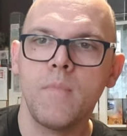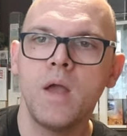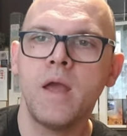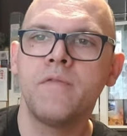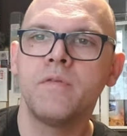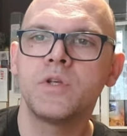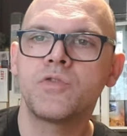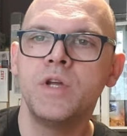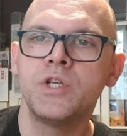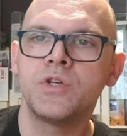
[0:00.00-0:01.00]
Again, from the
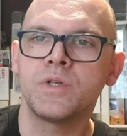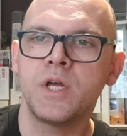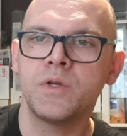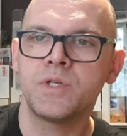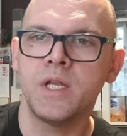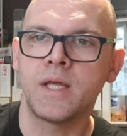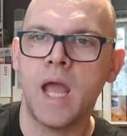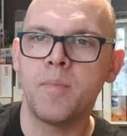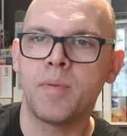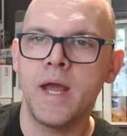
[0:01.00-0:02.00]
screenshots, so you'll see the
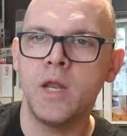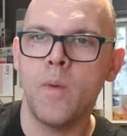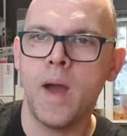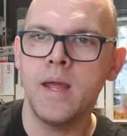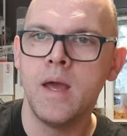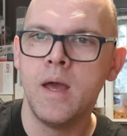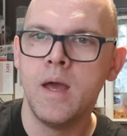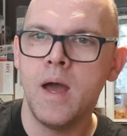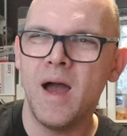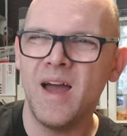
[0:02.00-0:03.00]
gameplay anyway.
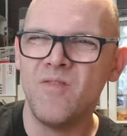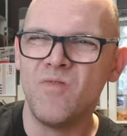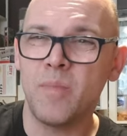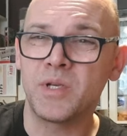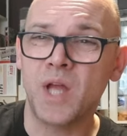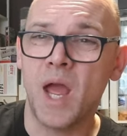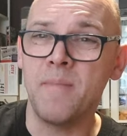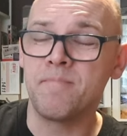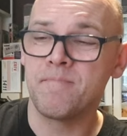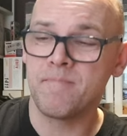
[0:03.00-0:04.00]
Rubbish
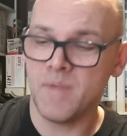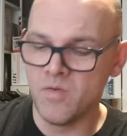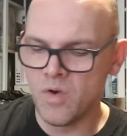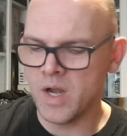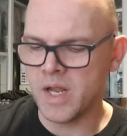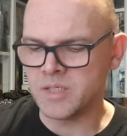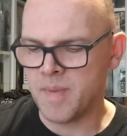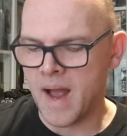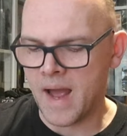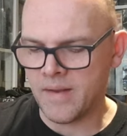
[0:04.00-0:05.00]
game. It really is
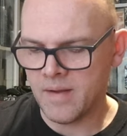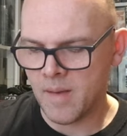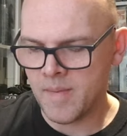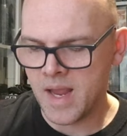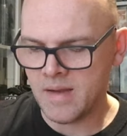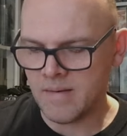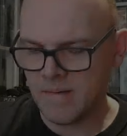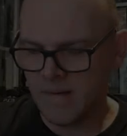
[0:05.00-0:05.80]
bad. I mean,